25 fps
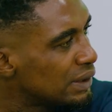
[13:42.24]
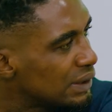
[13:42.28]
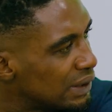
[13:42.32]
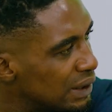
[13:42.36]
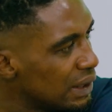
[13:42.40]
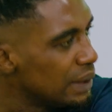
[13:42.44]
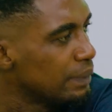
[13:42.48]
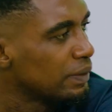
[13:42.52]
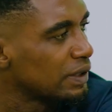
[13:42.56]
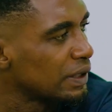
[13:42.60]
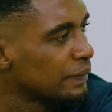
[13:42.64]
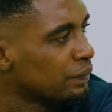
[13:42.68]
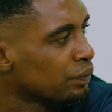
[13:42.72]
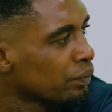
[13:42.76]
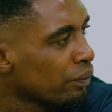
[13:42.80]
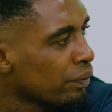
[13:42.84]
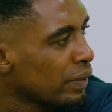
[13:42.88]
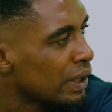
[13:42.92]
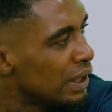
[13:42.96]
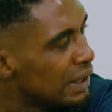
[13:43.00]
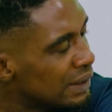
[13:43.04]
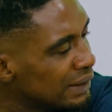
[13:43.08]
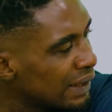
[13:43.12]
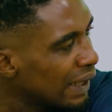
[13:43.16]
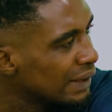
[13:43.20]
teams
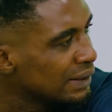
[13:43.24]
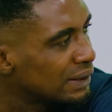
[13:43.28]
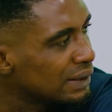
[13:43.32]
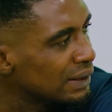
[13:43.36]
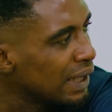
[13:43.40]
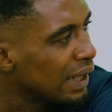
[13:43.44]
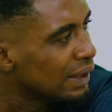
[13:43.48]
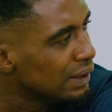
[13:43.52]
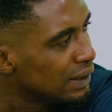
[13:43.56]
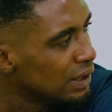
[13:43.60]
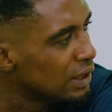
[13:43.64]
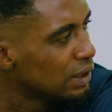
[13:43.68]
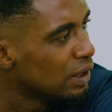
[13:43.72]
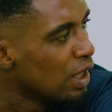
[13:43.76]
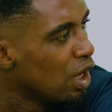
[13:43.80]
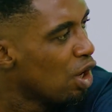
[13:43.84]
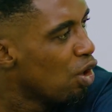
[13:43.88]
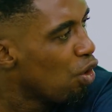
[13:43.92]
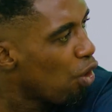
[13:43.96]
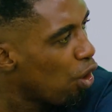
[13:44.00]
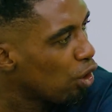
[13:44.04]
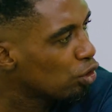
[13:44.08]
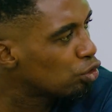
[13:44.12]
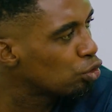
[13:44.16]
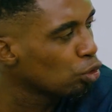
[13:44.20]
in Nigerian league
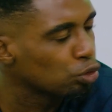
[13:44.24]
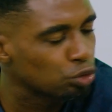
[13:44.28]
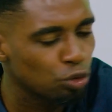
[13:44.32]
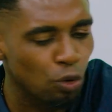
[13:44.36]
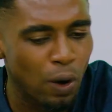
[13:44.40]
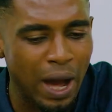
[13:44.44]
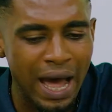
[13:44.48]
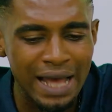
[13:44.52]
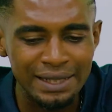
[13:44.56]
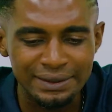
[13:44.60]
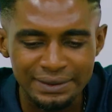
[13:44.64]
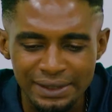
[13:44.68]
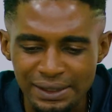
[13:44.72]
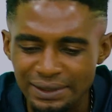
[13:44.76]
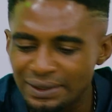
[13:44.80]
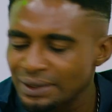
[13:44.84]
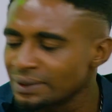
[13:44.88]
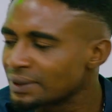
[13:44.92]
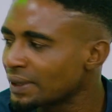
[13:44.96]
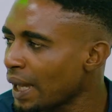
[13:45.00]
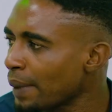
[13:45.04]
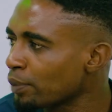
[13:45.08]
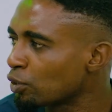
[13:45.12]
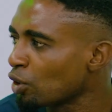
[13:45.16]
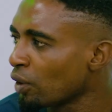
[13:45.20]
also to assist in
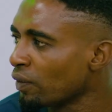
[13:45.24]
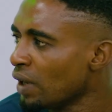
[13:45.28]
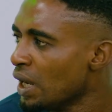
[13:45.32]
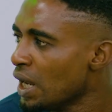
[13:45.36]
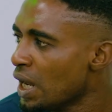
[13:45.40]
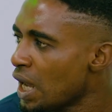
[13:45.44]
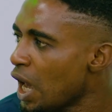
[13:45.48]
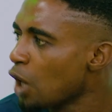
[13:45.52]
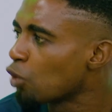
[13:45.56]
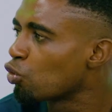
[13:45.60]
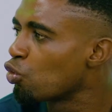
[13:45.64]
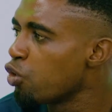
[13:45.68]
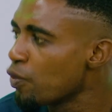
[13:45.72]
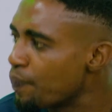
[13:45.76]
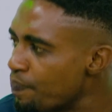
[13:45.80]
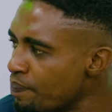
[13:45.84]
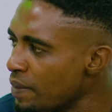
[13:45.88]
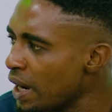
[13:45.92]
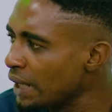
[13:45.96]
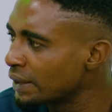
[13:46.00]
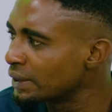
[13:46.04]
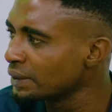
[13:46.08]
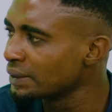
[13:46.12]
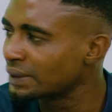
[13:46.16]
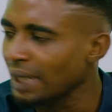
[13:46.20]
terms of
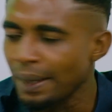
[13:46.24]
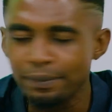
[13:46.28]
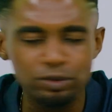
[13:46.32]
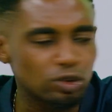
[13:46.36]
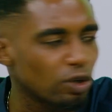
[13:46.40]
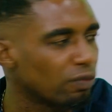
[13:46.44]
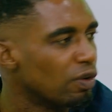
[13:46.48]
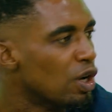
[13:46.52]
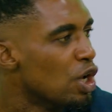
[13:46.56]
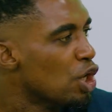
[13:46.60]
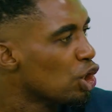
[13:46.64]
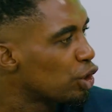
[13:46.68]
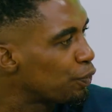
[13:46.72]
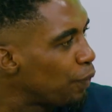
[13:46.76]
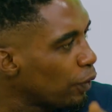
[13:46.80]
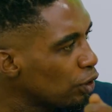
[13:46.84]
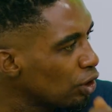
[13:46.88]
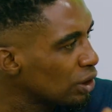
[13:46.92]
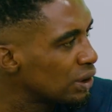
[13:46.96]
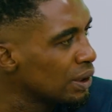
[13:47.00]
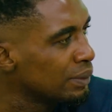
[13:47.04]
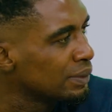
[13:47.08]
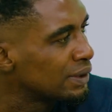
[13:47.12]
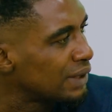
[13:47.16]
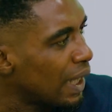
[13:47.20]
equipment, in terms of
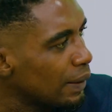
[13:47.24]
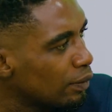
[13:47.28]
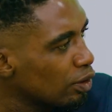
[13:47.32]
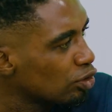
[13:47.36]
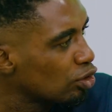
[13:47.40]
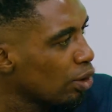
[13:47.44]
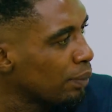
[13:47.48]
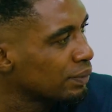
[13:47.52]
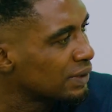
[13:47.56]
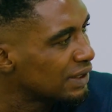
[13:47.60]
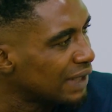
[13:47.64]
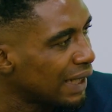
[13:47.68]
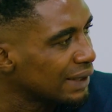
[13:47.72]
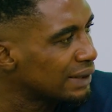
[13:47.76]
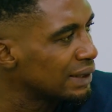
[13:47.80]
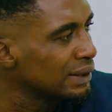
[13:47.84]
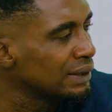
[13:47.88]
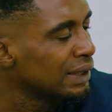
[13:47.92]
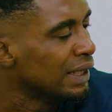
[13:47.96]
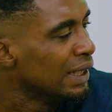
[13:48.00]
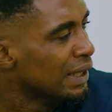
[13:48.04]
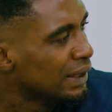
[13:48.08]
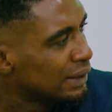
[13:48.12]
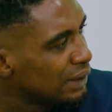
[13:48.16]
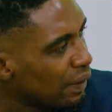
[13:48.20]
sponsorship, in terms of some
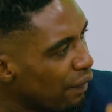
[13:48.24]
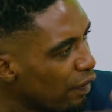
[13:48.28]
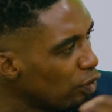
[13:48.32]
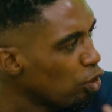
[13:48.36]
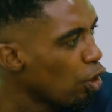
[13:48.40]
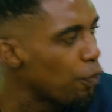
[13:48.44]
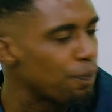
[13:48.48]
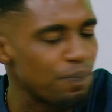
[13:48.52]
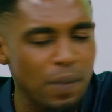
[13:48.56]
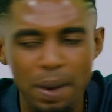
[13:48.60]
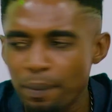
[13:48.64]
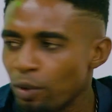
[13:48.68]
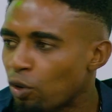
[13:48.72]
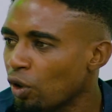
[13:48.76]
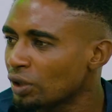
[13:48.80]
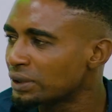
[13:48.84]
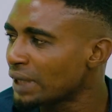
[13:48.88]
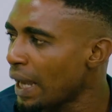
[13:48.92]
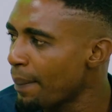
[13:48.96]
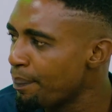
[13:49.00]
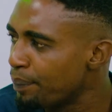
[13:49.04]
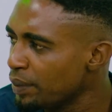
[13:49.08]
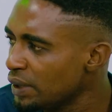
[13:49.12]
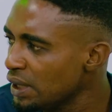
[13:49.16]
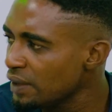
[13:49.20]
certain development, because
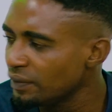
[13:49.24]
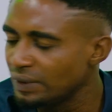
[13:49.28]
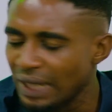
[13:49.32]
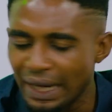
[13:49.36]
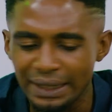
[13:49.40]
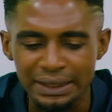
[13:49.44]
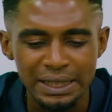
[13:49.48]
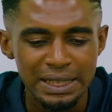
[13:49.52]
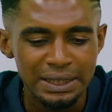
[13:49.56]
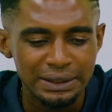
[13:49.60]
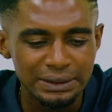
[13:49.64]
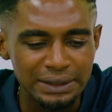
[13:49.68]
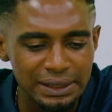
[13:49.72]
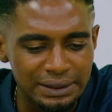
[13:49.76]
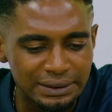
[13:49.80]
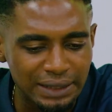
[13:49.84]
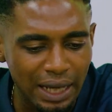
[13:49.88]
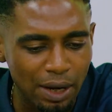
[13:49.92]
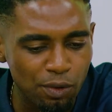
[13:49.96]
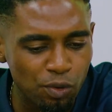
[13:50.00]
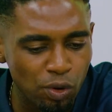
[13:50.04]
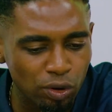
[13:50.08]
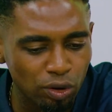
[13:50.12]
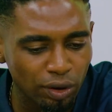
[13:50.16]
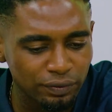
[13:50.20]
I believe that these
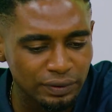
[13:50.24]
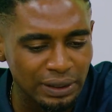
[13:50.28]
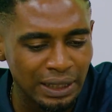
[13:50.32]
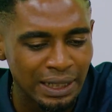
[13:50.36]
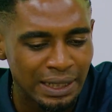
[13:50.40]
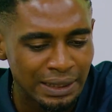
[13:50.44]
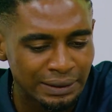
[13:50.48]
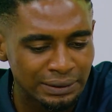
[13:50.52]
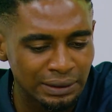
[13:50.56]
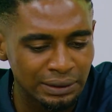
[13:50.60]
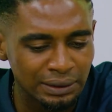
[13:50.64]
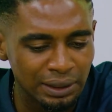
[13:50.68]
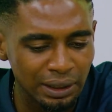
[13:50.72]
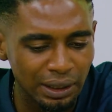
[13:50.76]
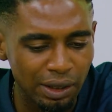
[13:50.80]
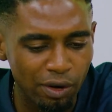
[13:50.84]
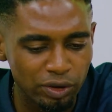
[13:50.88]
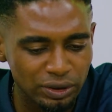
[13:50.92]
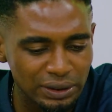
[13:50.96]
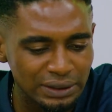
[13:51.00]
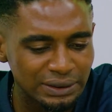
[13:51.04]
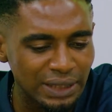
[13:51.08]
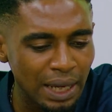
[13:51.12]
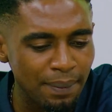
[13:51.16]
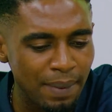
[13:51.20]
are one of there
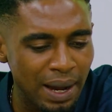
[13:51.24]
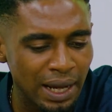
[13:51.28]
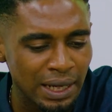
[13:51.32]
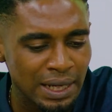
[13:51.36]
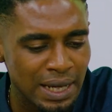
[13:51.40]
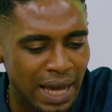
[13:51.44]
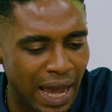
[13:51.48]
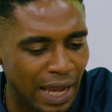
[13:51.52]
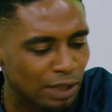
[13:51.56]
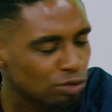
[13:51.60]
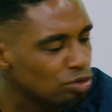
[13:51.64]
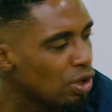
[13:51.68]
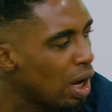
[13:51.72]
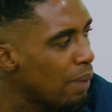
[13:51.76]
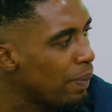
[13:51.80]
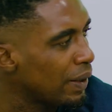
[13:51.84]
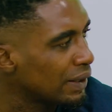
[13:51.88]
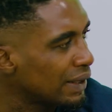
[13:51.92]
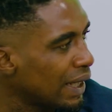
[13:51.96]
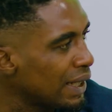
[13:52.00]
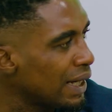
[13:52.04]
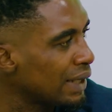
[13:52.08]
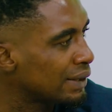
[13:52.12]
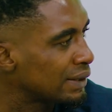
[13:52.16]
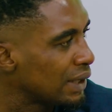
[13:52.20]
was the time I know
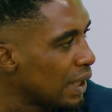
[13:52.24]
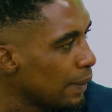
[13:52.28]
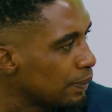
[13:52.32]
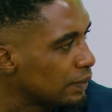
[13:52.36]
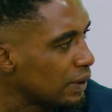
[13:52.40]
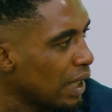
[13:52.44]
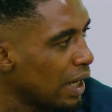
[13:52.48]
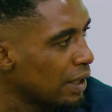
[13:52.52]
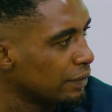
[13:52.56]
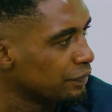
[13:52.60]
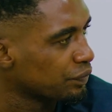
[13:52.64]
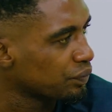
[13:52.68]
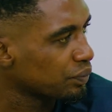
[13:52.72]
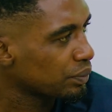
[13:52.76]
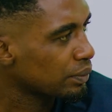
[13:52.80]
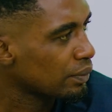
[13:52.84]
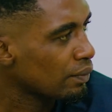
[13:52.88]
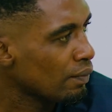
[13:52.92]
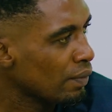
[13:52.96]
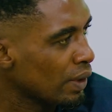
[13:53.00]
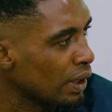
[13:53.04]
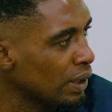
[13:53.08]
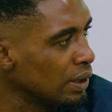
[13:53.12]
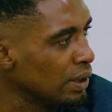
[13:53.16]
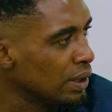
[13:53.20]
about Ajax Cape Town,
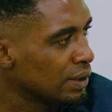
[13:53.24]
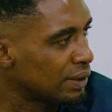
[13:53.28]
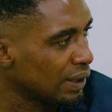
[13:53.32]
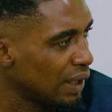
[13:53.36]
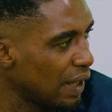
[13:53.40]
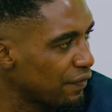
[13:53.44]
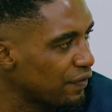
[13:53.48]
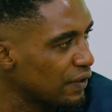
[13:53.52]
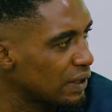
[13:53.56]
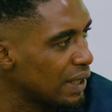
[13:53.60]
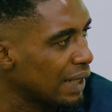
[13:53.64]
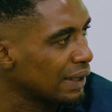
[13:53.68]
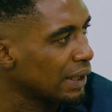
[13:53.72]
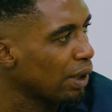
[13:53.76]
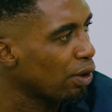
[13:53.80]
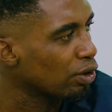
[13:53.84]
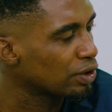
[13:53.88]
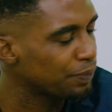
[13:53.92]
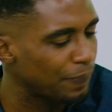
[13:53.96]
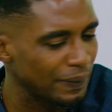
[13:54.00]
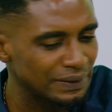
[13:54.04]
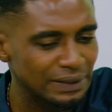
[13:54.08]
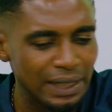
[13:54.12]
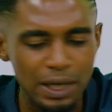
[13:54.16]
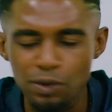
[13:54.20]
South Africa, that was
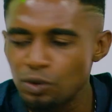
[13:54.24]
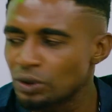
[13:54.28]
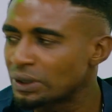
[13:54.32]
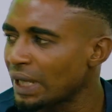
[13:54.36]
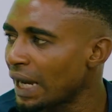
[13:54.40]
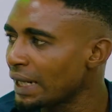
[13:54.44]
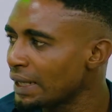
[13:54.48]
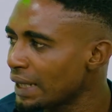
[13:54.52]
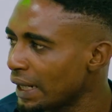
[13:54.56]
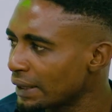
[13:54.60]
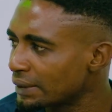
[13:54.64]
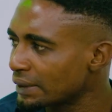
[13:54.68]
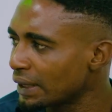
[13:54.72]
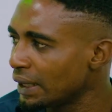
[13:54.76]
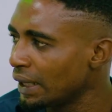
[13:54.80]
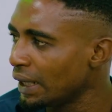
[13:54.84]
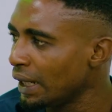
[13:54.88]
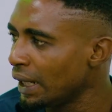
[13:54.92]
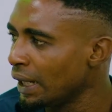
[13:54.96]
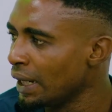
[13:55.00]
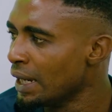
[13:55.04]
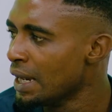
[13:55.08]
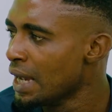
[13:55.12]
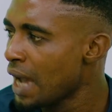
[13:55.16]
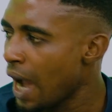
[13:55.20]
partnering with Ajax
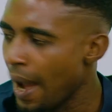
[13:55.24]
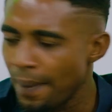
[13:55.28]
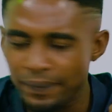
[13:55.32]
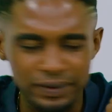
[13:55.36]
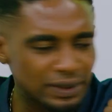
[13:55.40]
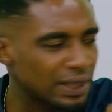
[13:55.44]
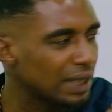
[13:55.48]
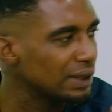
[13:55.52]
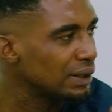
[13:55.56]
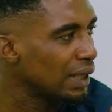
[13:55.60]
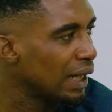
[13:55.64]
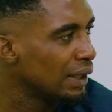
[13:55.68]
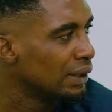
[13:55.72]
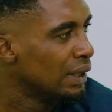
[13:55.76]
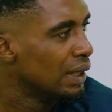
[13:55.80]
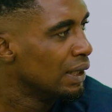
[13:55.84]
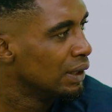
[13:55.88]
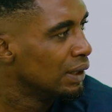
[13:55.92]
Amsterdam.